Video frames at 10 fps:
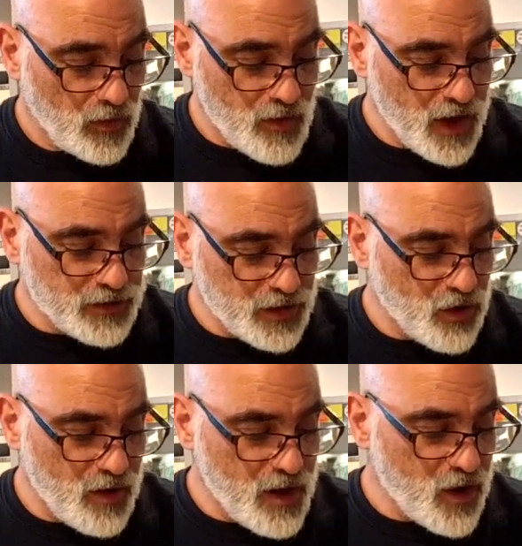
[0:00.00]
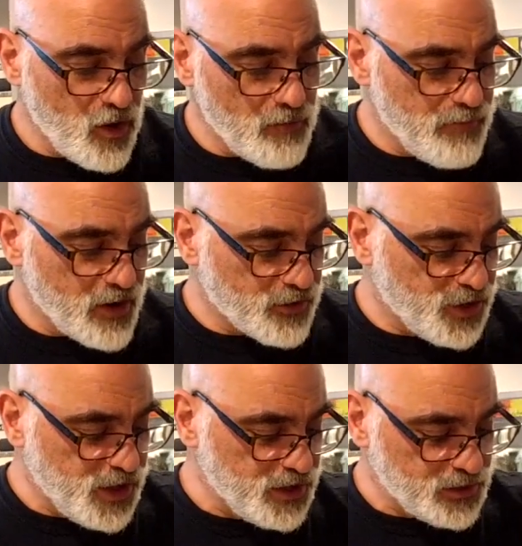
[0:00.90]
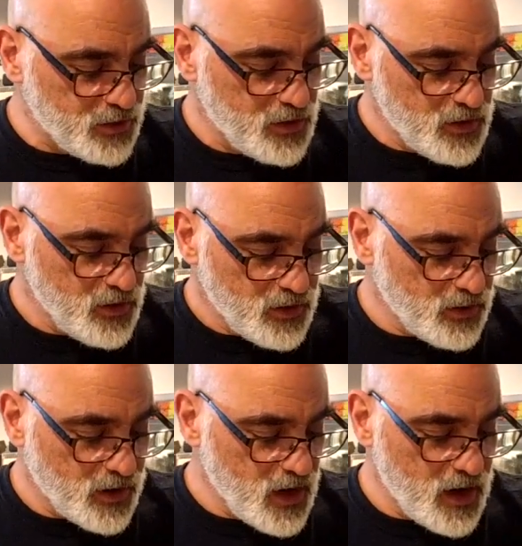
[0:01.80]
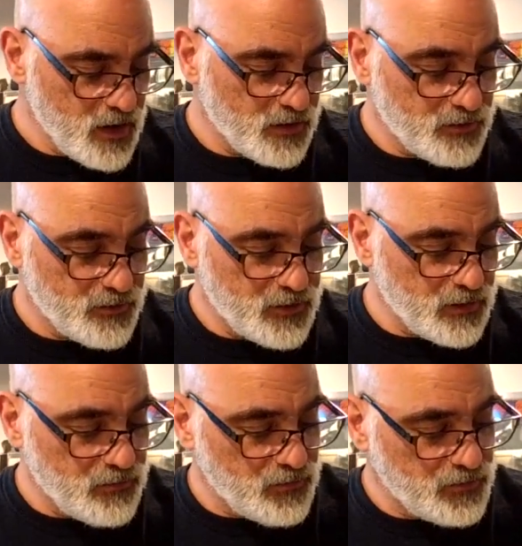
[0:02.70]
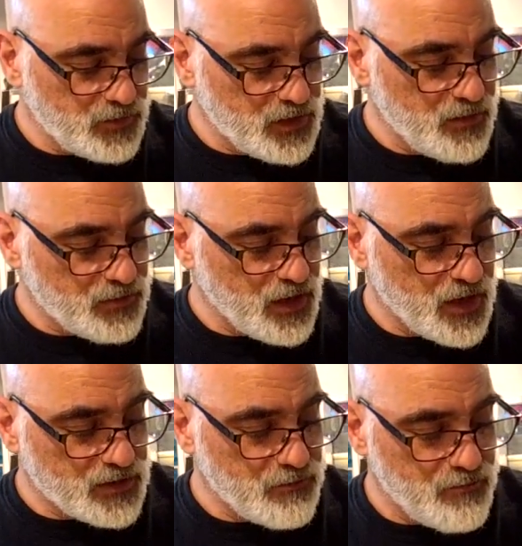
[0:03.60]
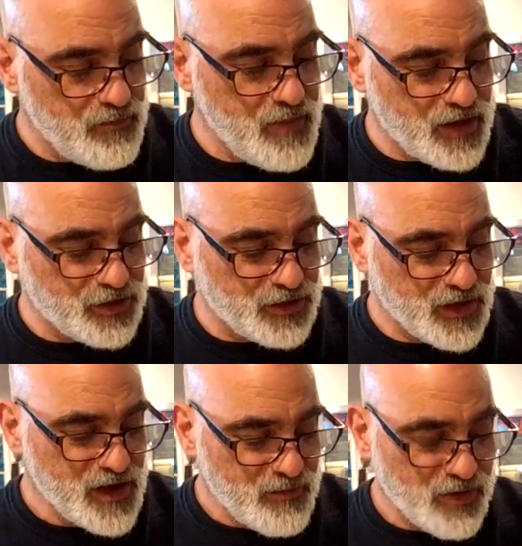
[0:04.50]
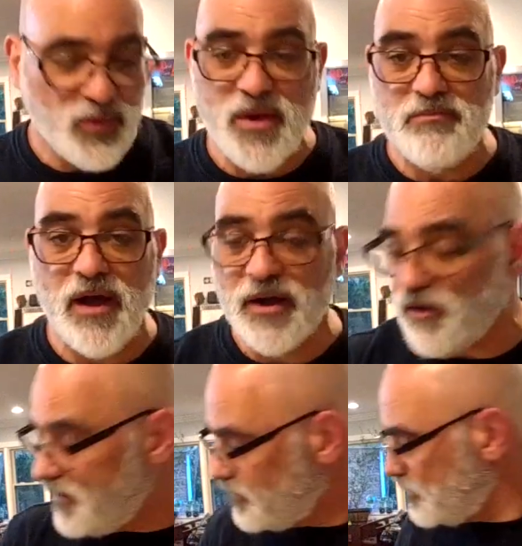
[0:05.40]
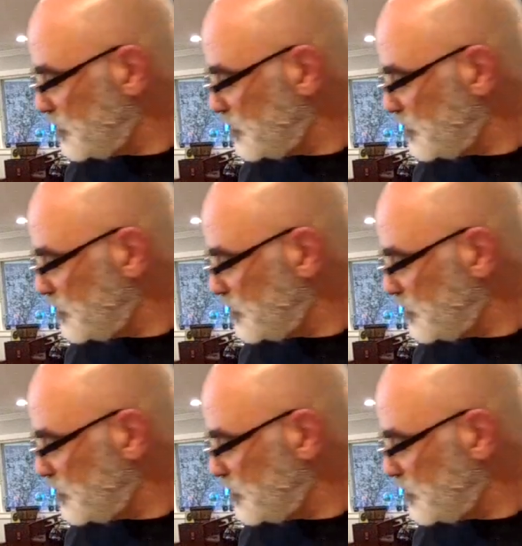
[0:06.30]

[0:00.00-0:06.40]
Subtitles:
Nice and creamy. I call it butter cheese. It kind of seems like it's a mix between butter and